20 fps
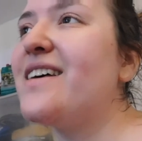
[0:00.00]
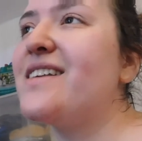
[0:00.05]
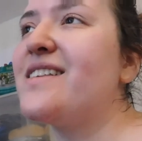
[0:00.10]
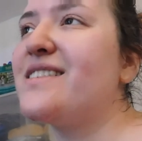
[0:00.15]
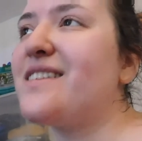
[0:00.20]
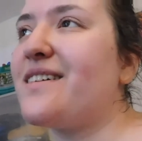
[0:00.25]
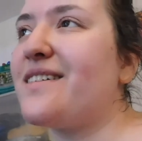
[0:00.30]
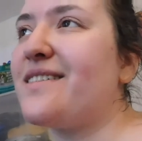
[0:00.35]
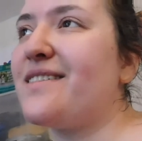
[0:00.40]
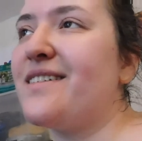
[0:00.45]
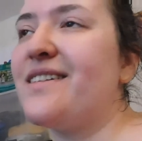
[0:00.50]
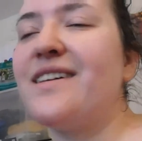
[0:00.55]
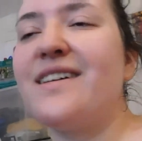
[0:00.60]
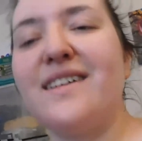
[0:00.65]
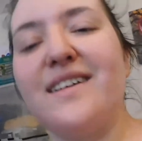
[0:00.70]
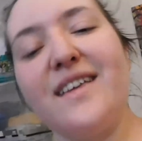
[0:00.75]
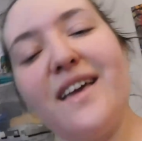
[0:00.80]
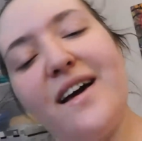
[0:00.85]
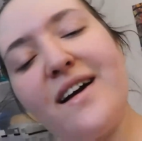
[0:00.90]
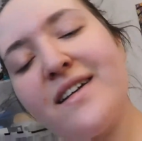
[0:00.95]
so
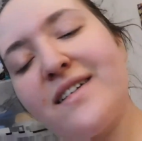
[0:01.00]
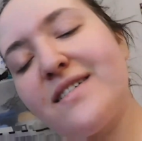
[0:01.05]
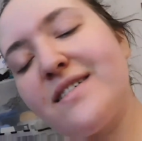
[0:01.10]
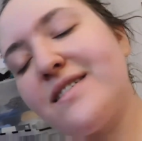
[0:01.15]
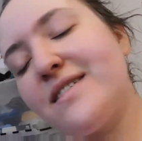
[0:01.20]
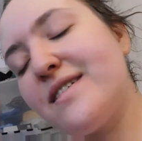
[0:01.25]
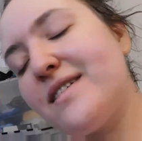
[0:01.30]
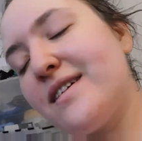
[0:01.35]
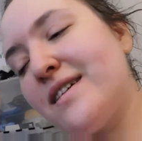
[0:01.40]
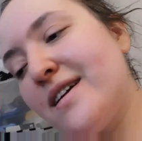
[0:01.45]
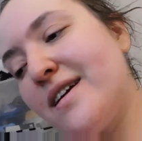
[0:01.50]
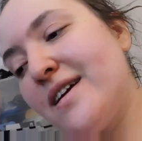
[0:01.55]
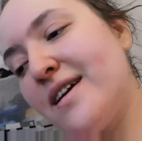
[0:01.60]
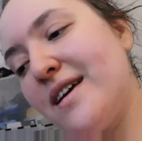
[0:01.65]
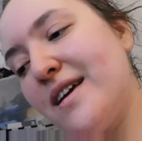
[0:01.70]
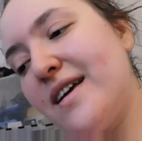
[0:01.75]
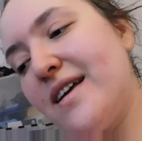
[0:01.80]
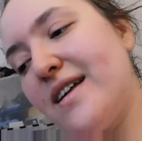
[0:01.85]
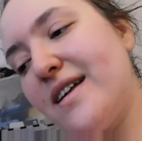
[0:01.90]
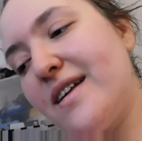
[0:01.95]
yeah,
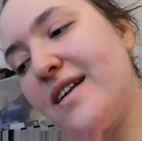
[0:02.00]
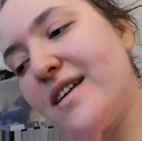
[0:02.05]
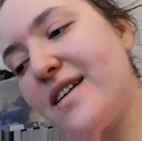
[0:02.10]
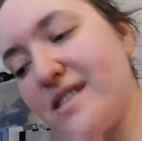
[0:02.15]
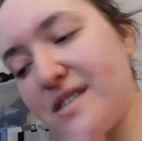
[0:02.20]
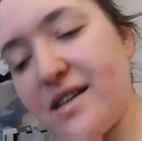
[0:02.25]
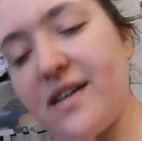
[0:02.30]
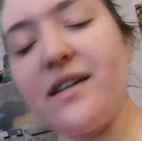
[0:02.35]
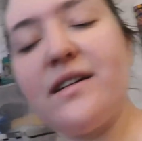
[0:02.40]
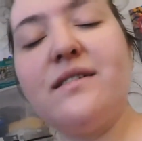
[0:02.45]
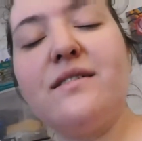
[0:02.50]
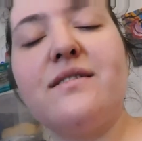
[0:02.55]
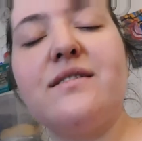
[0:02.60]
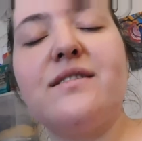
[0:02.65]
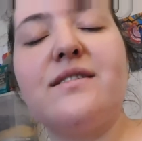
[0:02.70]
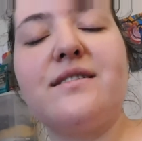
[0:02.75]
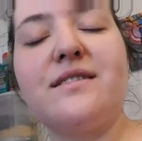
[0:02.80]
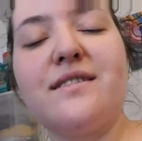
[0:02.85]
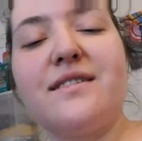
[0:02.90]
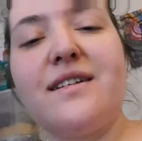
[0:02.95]
that's good.
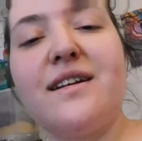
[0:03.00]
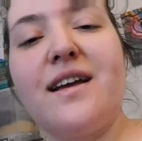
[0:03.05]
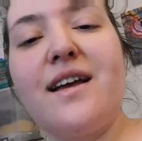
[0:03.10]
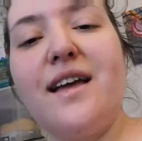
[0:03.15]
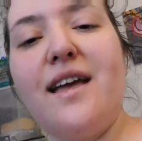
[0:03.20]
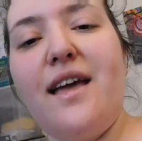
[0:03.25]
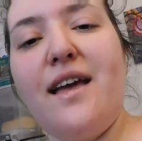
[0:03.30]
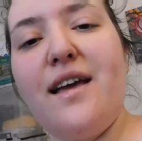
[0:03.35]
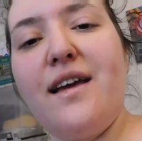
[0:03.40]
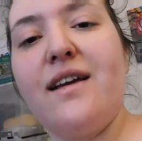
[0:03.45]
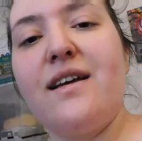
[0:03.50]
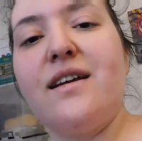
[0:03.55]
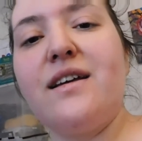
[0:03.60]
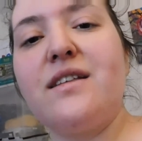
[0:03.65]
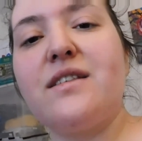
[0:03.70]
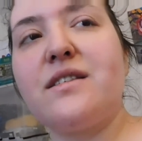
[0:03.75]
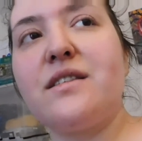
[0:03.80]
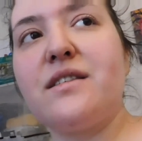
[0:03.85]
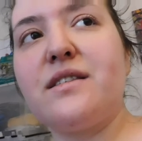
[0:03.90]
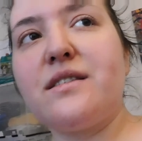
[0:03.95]

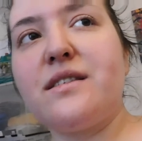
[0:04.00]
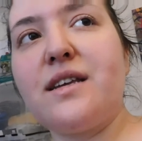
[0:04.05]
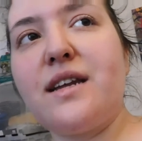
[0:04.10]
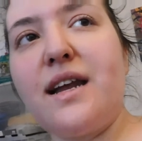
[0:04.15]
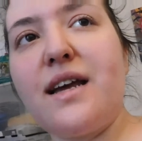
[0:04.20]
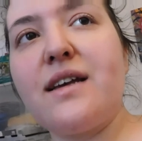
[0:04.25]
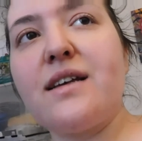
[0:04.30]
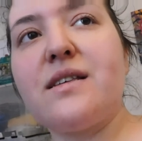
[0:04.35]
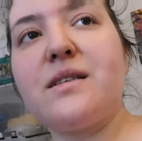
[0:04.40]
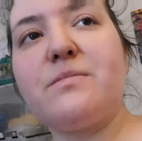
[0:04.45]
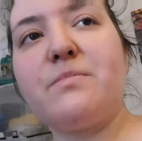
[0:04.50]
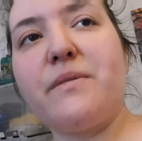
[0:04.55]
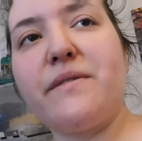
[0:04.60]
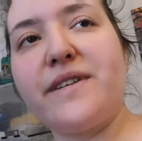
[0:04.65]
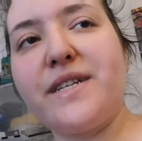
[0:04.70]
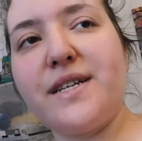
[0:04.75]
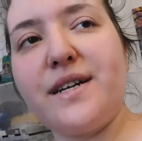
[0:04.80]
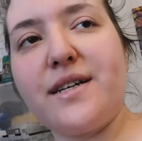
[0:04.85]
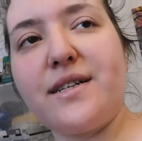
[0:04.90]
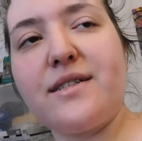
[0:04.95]
So today is
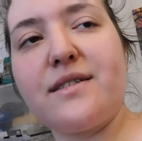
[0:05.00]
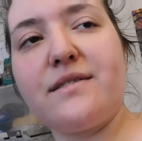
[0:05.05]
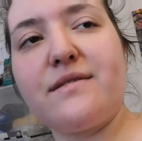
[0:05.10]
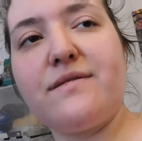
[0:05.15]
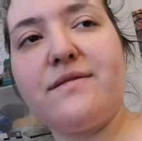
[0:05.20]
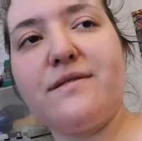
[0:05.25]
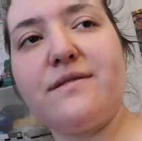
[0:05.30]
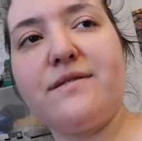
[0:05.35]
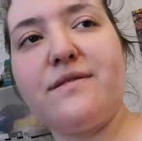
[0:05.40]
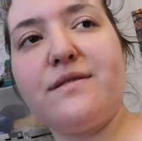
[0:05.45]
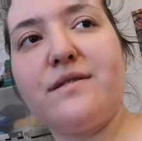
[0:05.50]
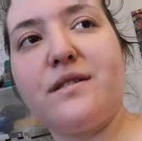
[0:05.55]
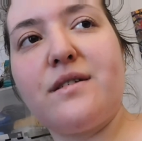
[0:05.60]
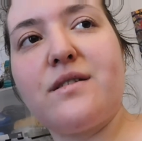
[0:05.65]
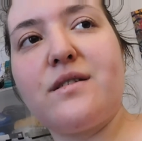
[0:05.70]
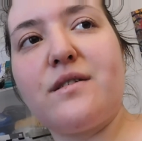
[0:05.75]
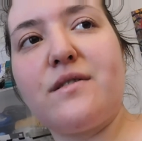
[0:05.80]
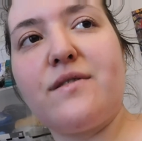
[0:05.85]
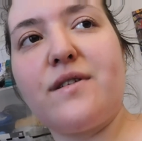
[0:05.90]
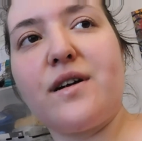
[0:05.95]
productive
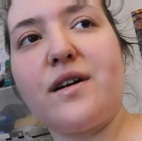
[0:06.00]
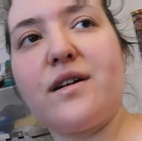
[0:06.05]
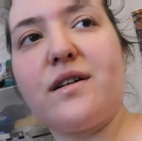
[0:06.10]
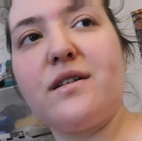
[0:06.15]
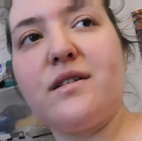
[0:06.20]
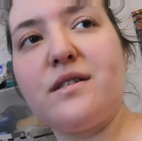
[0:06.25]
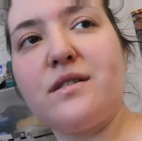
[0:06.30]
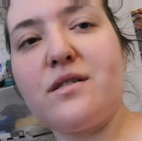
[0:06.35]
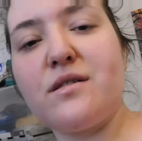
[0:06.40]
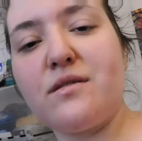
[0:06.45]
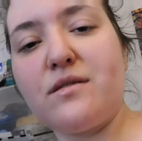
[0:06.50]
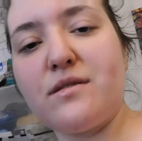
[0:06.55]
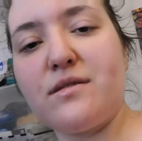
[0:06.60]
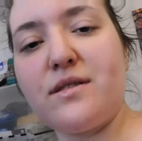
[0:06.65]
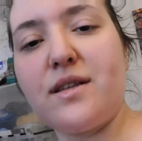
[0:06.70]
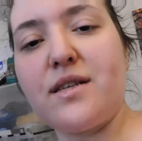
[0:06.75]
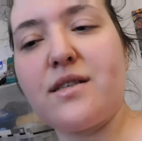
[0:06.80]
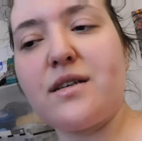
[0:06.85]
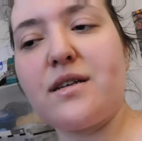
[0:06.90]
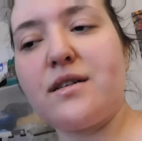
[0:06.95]
so far, so
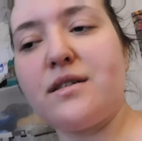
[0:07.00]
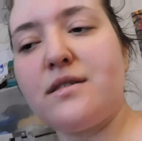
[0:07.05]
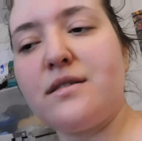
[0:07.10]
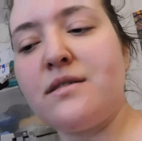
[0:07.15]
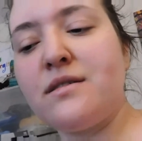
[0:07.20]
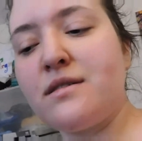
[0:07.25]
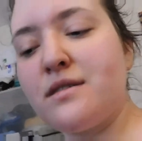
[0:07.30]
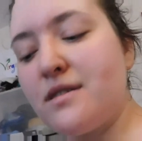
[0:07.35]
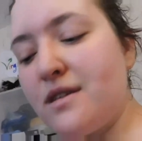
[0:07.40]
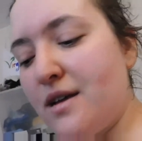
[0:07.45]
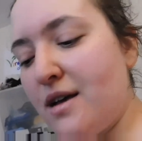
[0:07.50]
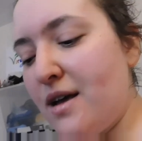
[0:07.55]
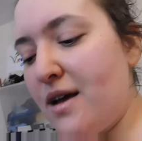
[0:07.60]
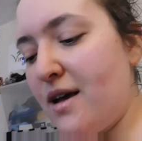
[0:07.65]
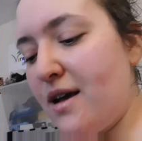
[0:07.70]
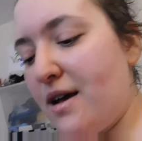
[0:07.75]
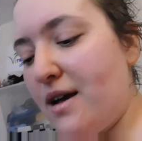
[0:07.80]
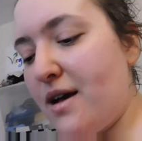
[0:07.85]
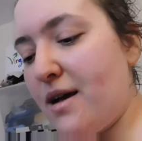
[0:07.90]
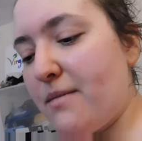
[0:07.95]
that's good.
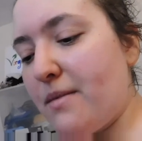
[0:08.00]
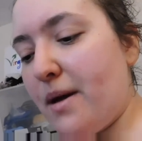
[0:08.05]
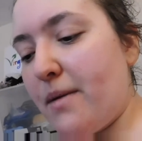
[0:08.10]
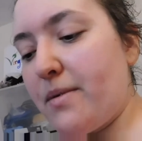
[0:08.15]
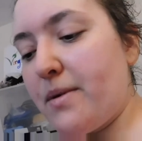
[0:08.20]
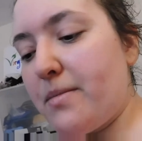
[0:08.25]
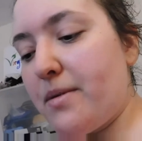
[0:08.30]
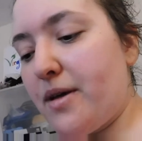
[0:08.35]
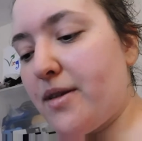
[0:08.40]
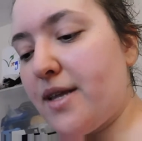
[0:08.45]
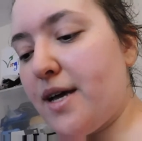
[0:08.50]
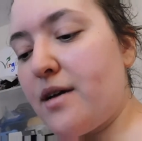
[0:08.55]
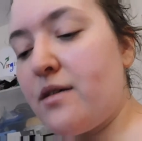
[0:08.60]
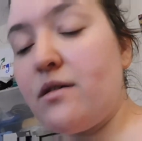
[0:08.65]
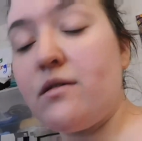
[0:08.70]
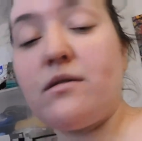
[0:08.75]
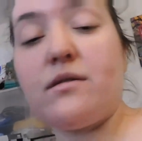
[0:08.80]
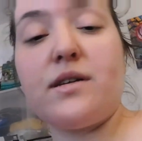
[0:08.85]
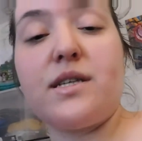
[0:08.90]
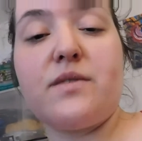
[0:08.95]
I'm happy about that.
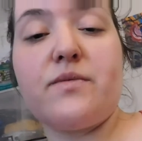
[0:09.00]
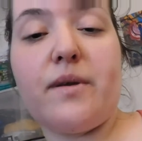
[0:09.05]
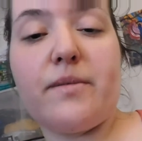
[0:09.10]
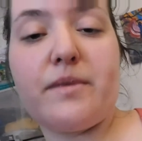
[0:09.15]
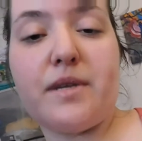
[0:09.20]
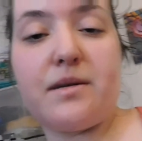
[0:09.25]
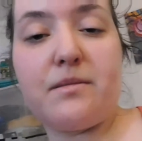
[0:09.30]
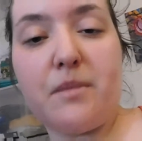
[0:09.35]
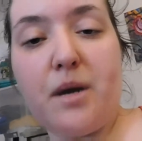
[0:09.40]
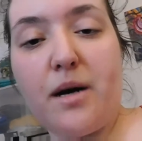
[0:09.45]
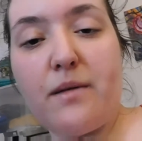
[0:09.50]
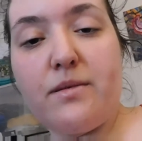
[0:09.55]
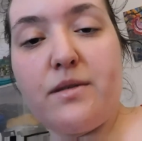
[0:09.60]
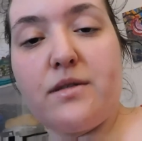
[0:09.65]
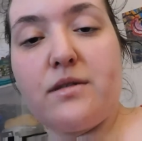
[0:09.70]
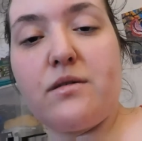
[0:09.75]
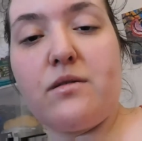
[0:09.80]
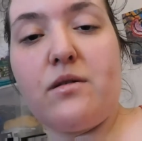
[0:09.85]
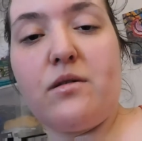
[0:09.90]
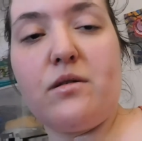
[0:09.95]
Oh, I swept and
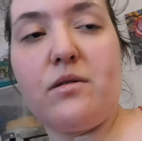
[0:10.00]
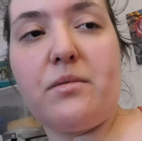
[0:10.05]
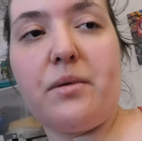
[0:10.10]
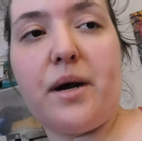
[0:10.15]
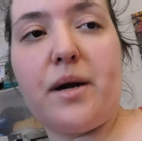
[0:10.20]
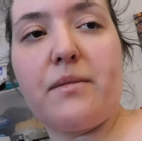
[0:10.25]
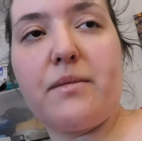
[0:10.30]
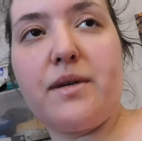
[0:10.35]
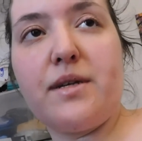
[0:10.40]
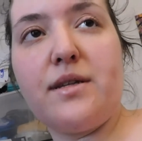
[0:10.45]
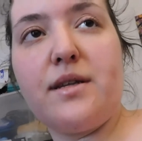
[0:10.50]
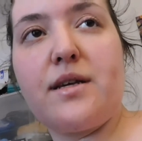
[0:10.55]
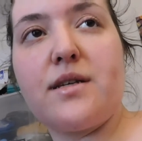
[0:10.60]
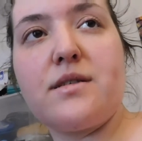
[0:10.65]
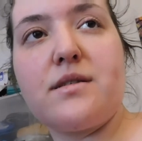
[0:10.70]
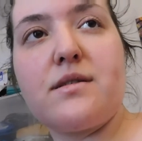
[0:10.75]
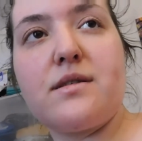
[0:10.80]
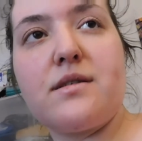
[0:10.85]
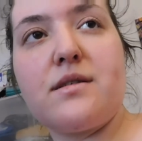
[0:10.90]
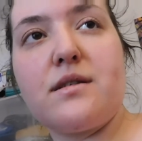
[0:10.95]
mopped the whole apartment.
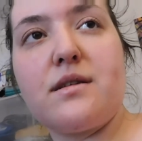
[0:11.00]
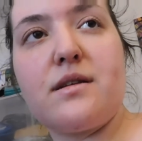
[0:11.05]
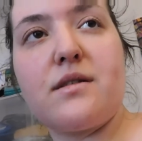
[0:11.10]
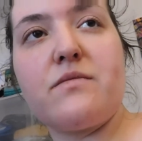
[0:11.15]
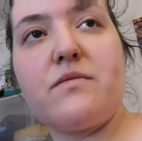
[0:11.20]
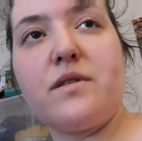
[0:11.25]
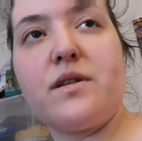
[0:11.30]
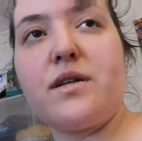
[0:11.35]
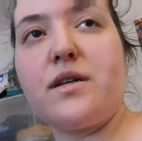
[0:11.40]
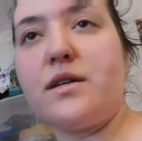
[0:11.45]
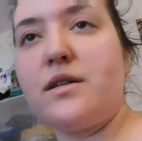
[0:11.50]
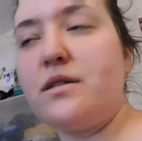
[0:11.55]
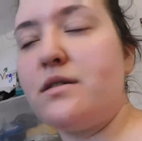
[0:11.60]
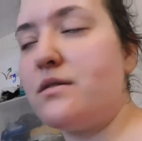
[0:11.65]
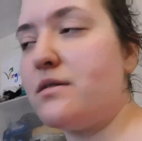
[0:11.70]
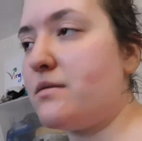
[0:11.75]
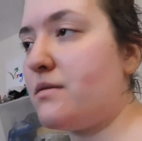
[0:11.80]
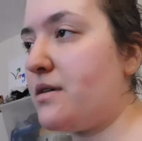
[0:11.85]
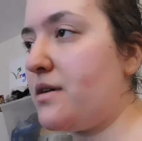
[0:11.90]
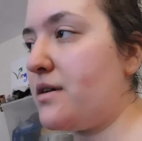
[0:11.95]
That's that's really good
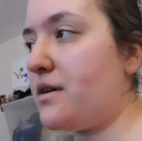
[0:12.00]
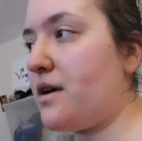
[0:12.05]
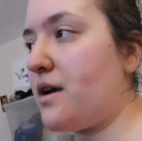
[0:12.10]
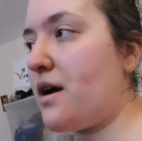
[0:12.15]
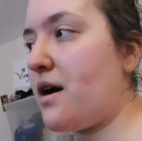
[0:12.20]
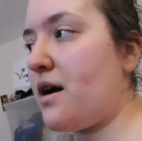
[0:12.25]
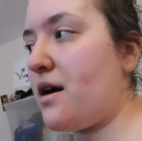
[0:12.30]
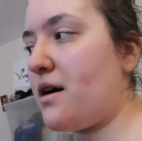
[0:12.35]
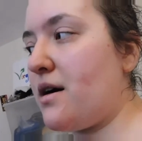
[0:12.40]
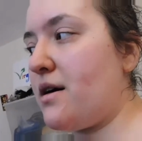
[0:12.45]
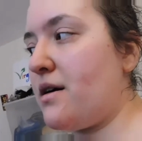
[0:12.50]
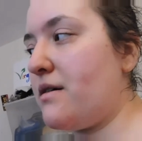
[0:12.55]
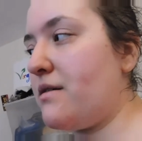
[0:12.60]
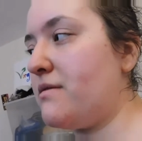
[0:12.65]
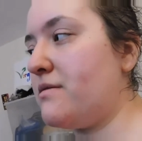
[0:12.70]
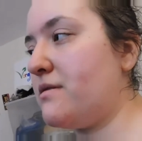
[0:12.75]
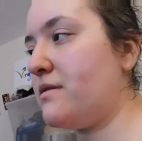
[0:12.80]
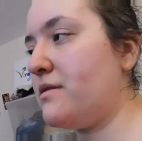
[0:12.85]
um,